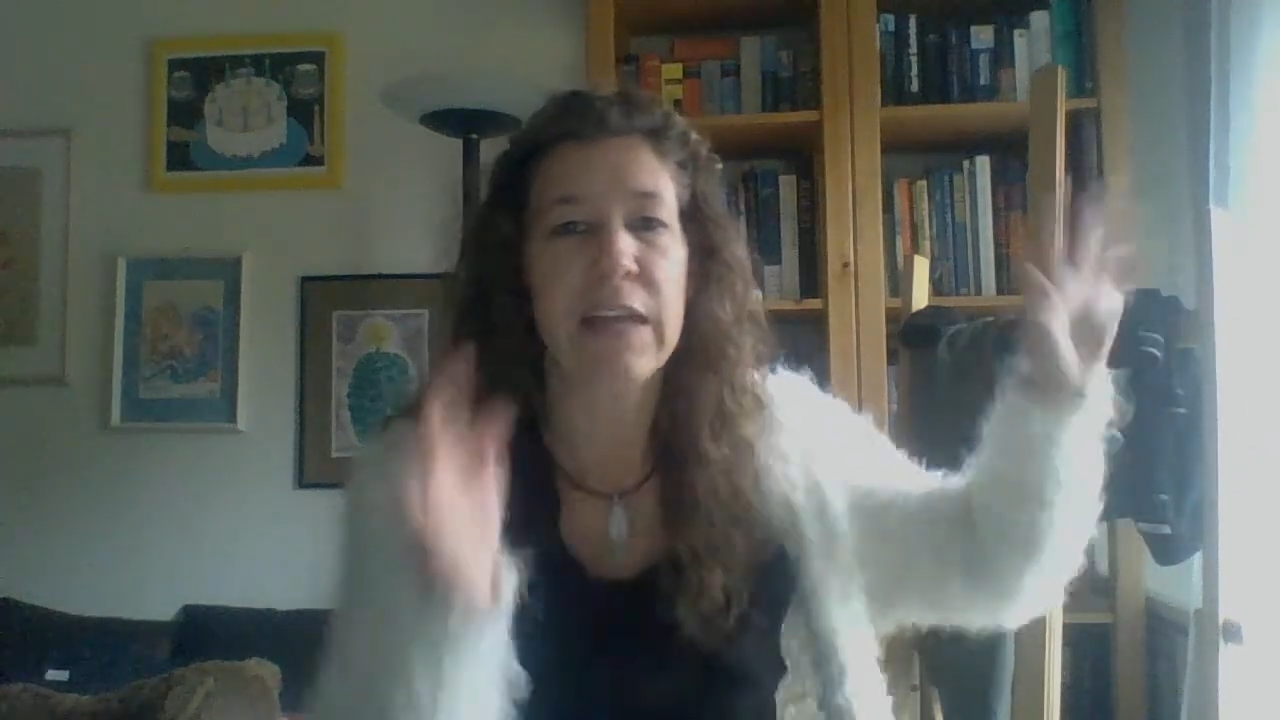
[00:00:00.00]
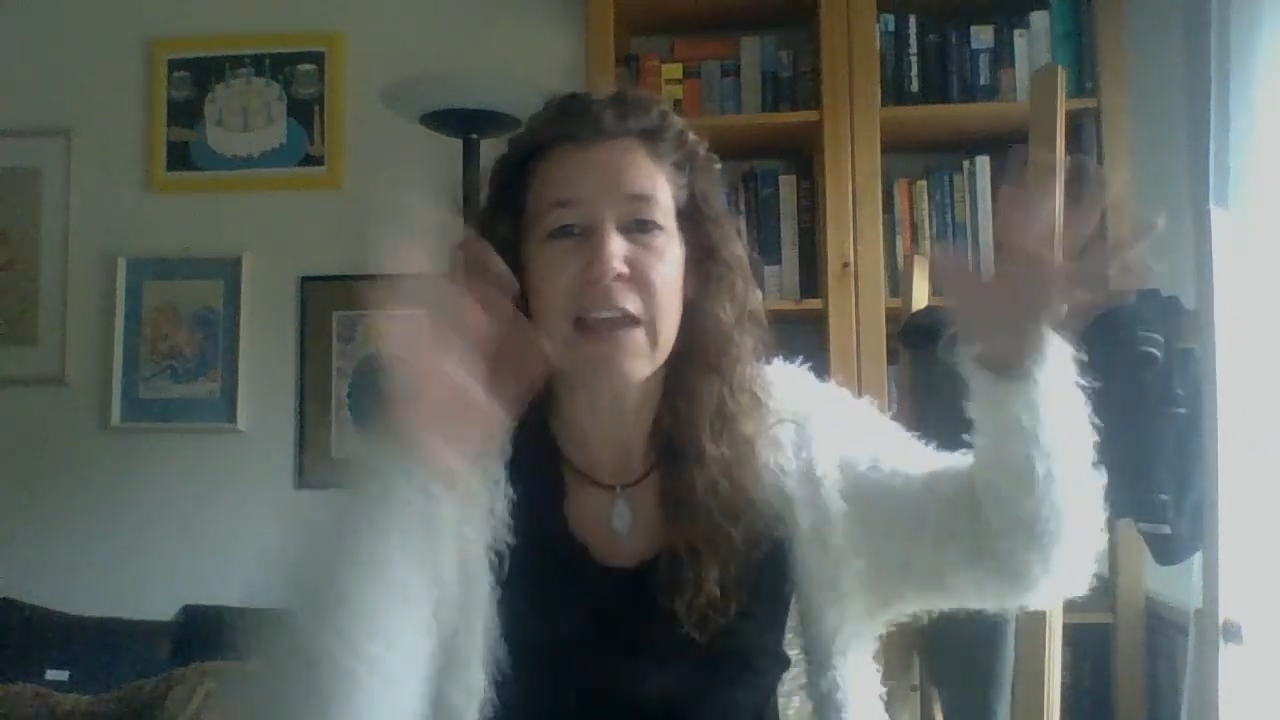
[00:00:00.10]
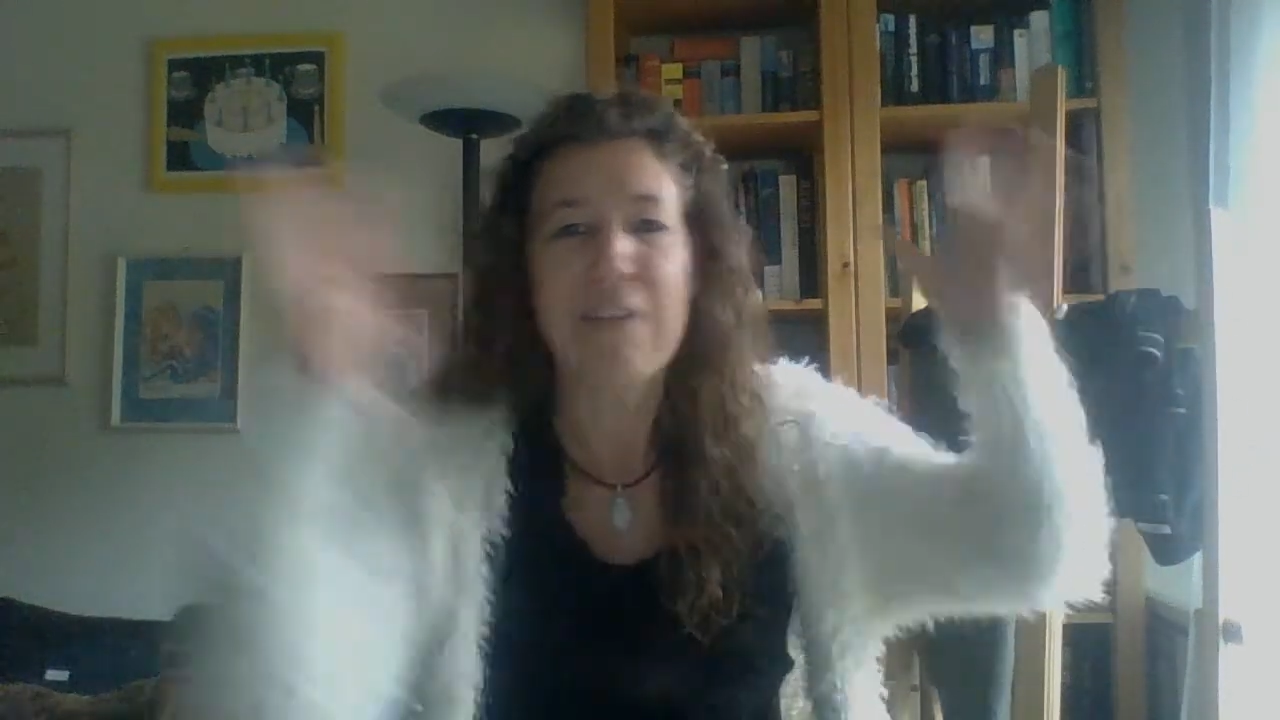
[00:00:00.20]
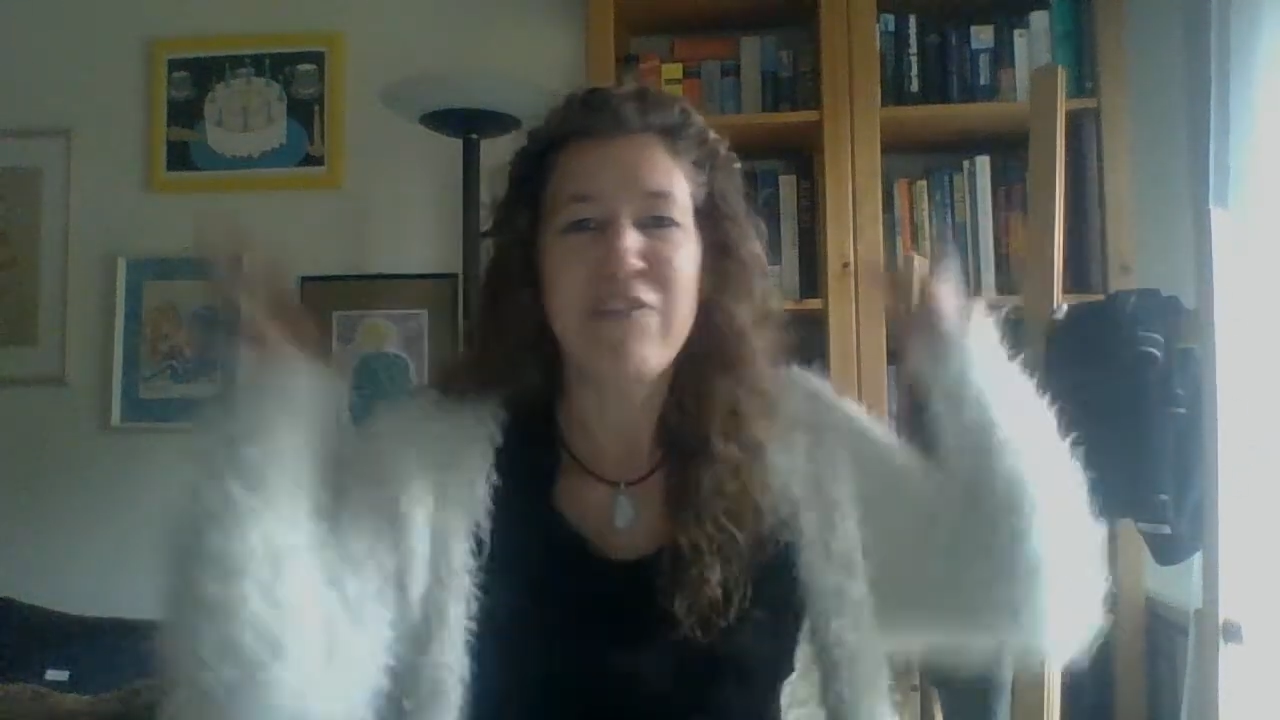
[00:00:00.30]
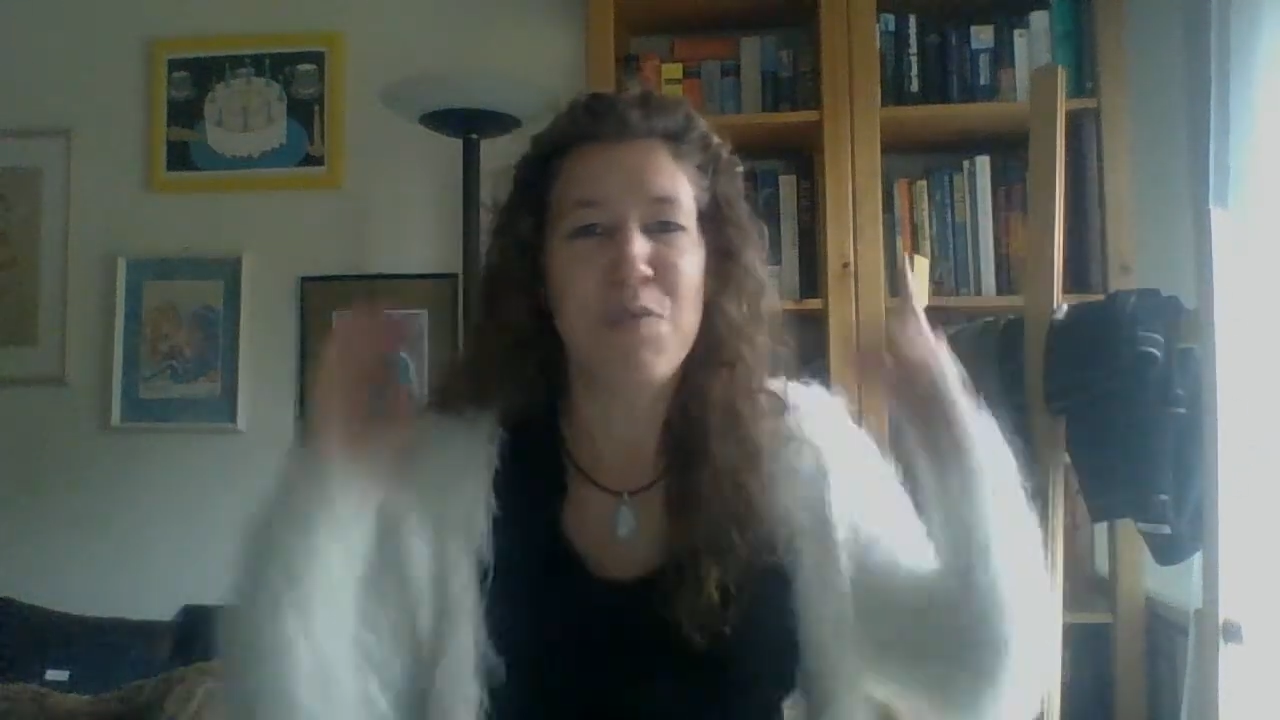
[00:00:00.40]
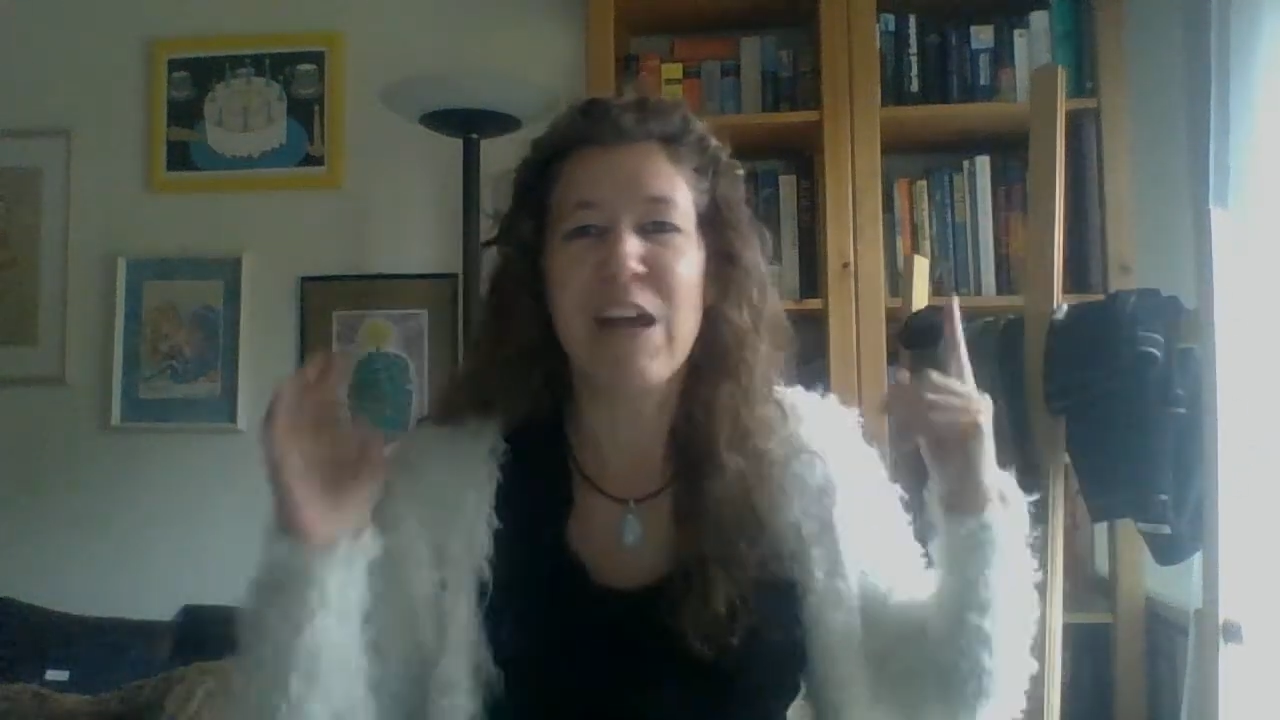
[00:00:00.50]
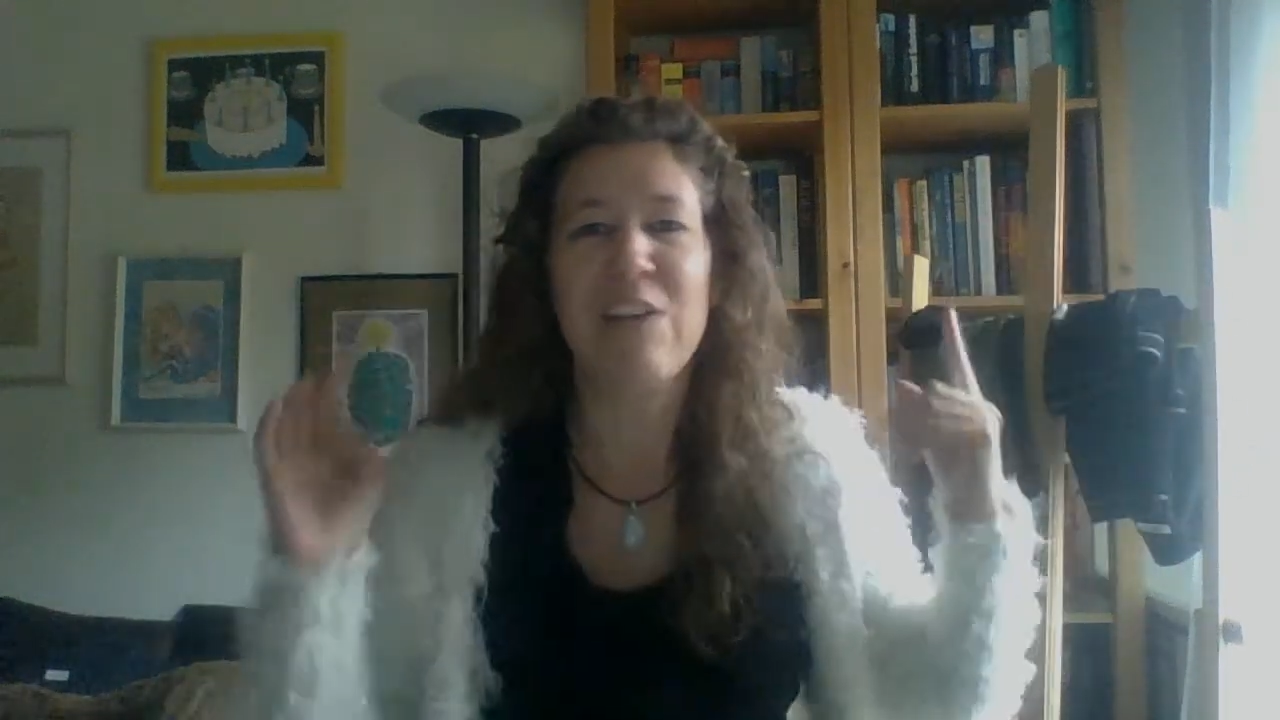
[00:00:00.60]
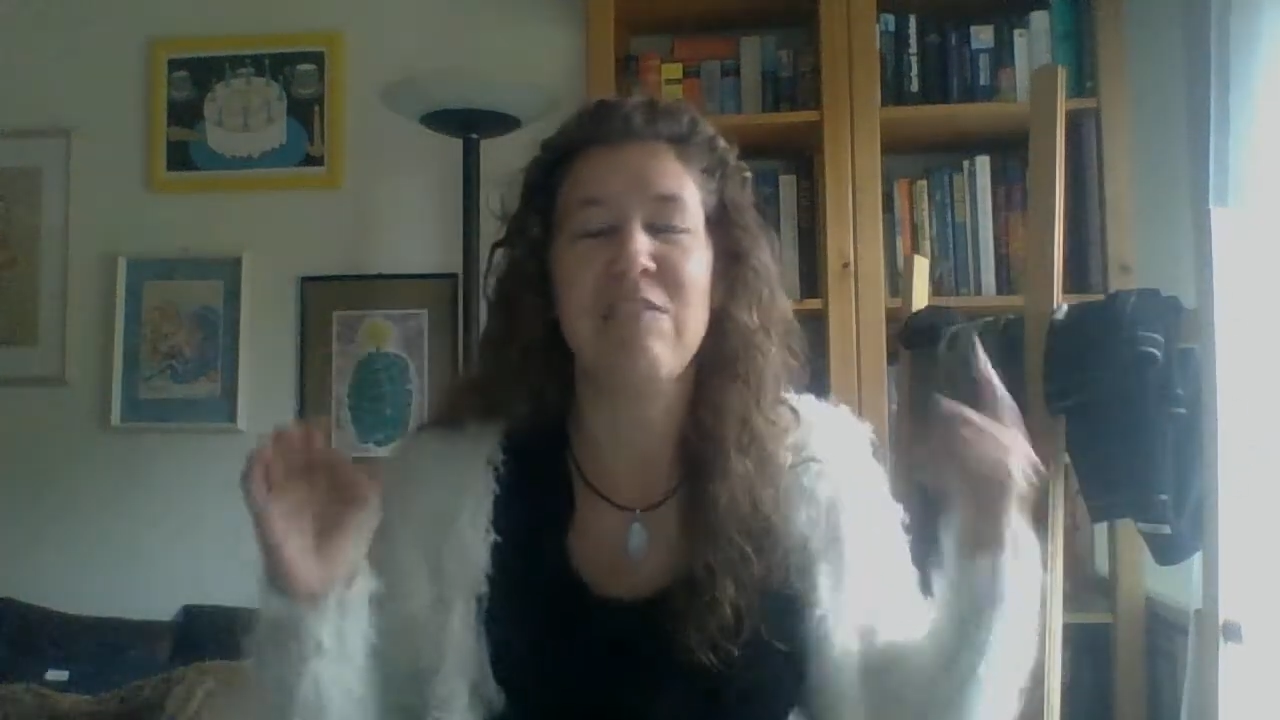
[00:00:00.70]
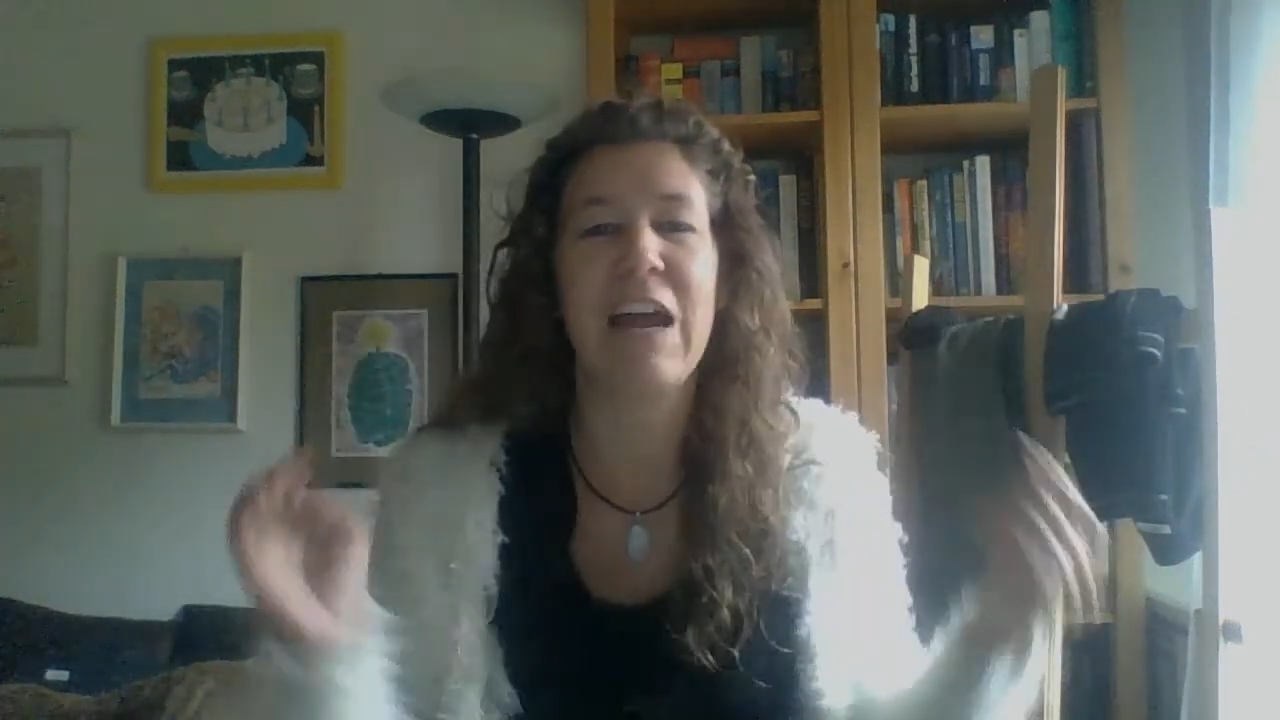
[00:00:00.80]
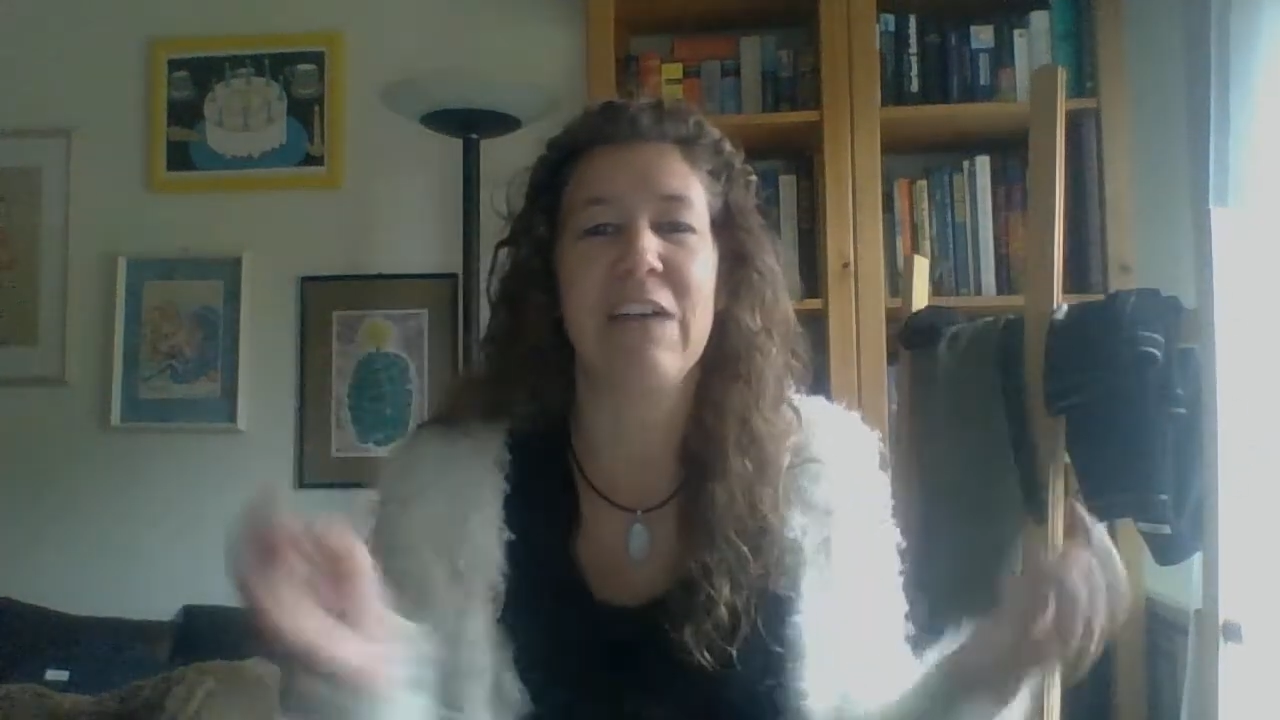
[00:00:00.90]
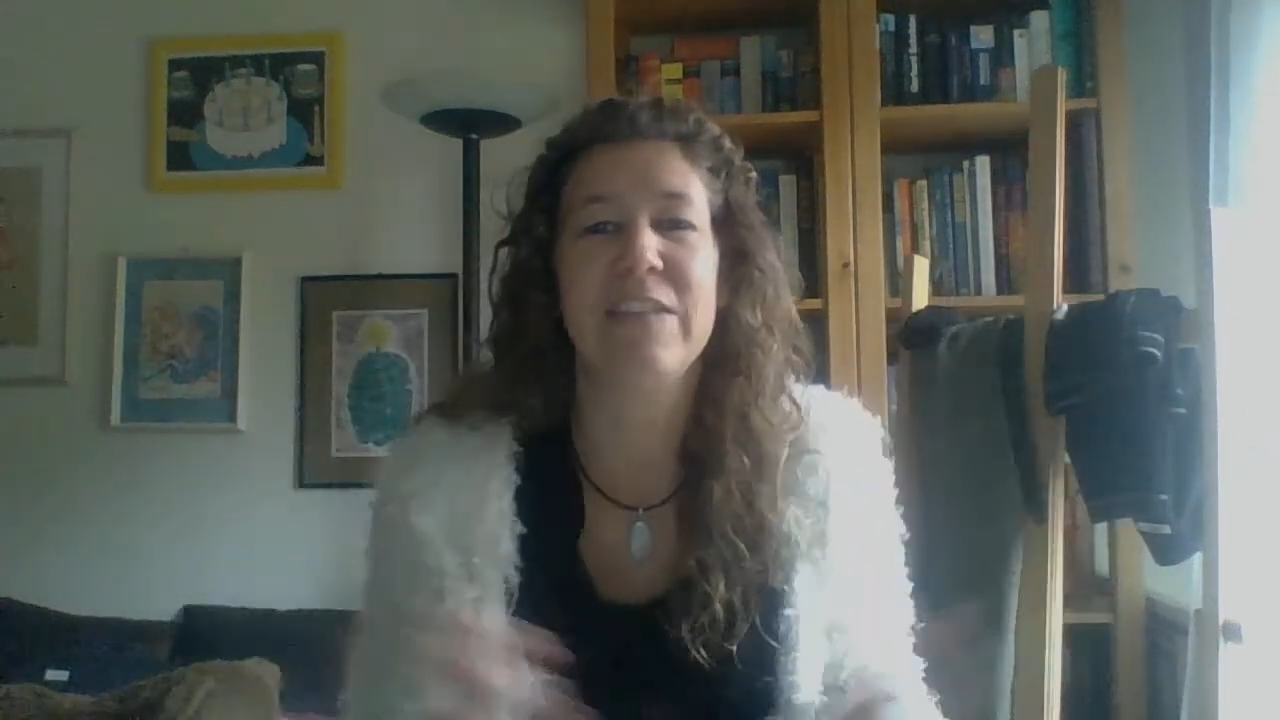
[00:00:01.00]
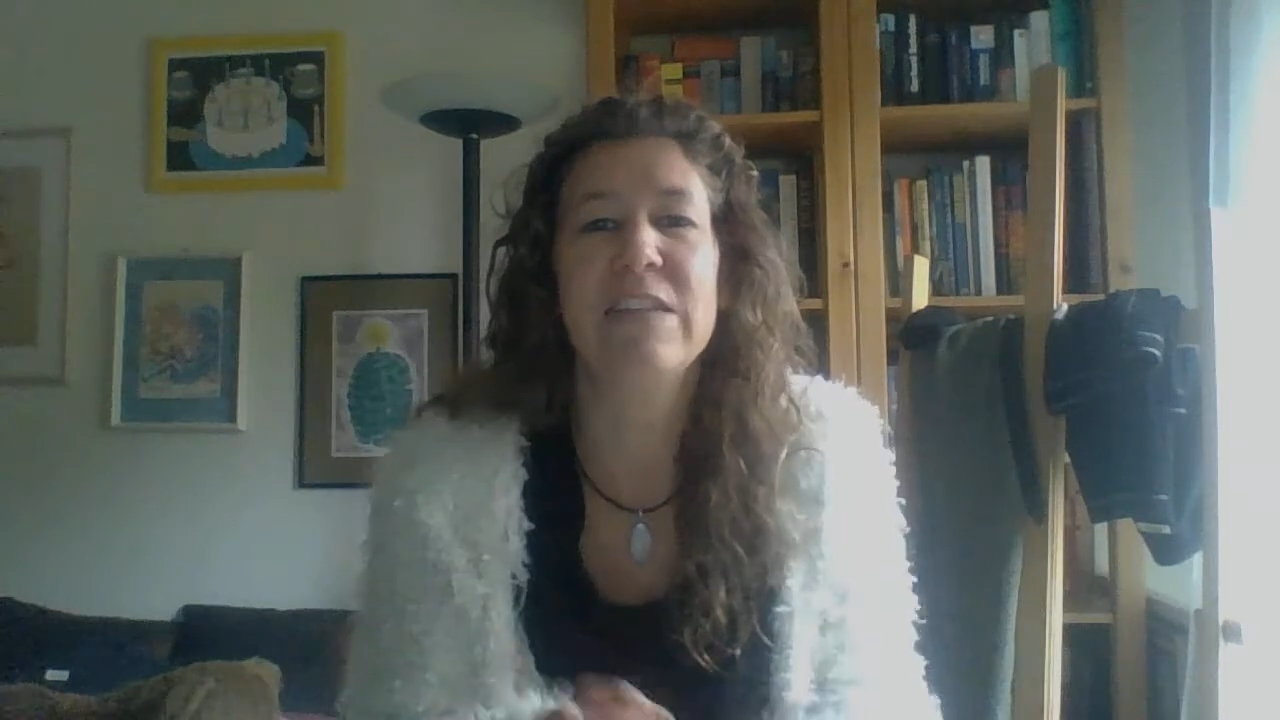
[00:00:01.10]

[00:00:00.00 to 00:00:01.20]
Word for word: everywhere around.